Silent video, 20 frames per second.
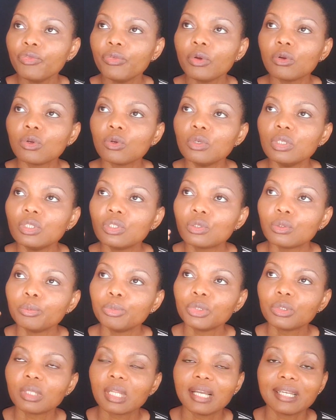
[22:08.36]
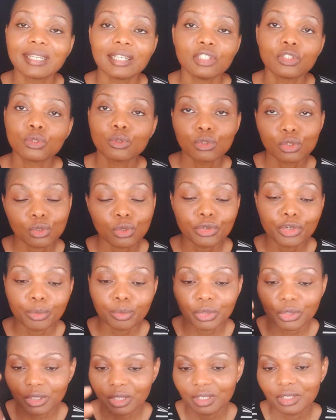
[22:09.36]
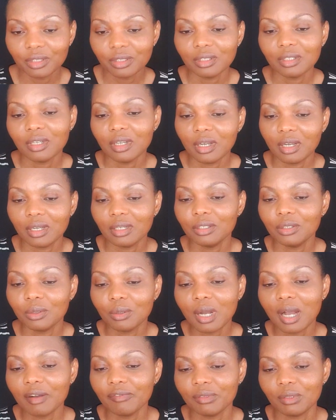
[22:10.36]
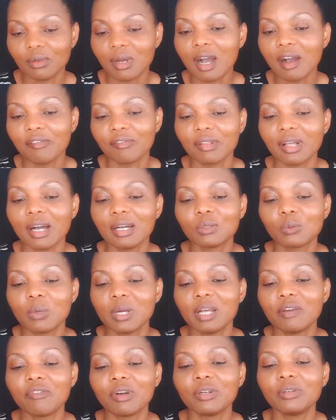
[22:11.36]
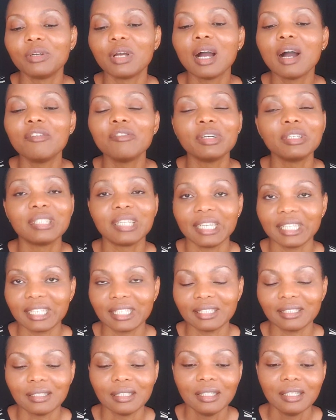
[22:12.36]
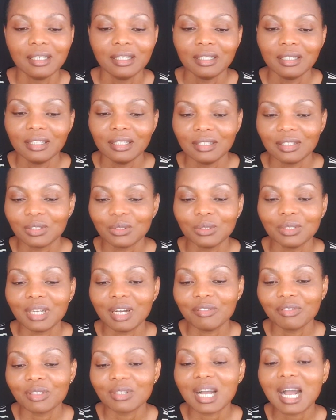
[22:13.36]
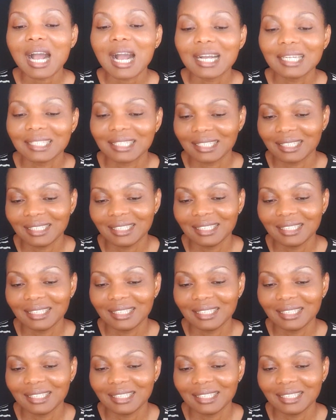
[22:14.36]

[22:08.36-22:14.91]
you're going to build like a 2-story building, you have to have that wherever you have a decking. So you have to add